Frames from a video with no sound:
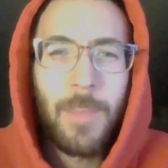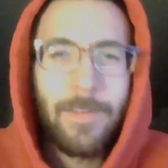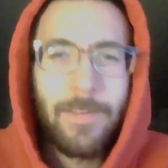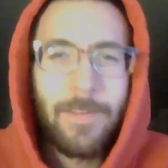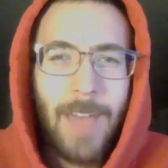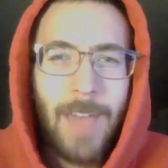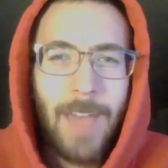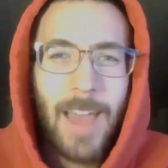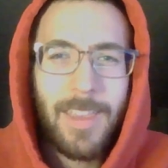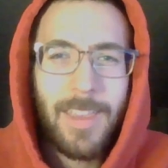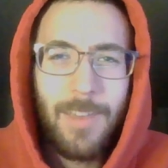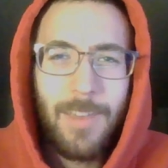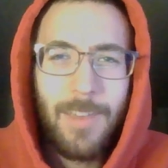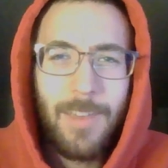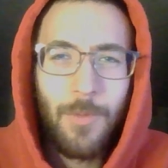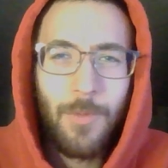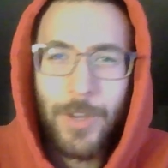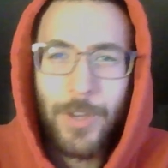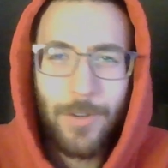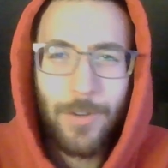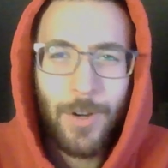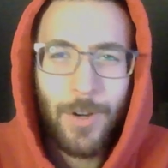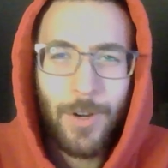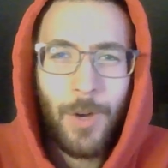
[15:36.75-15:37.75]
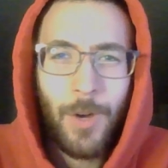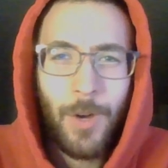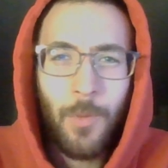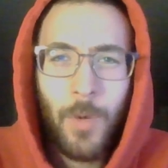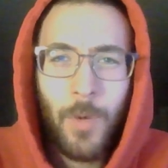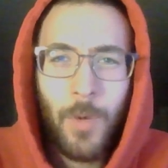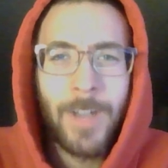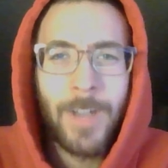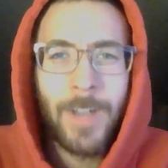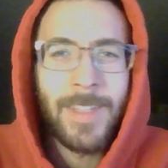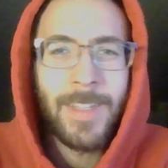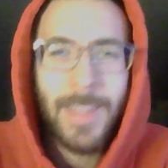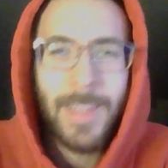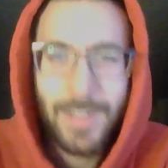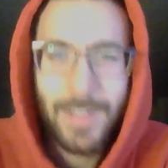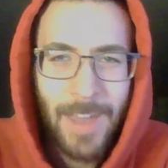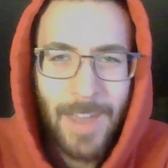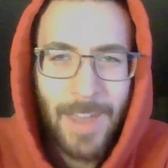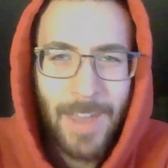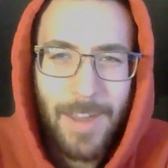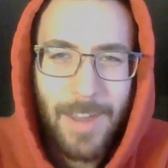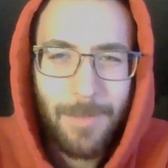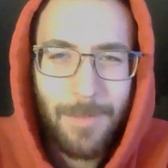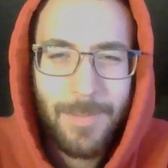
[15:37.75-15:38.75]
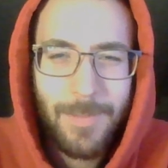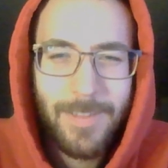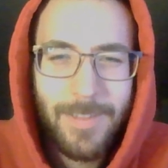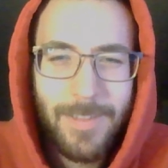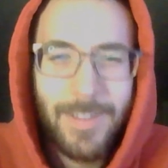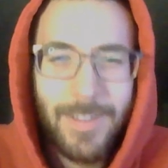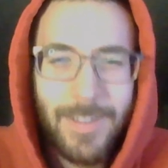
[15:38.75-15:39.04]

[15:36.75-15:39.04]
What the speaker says: fact that we are all one and the same.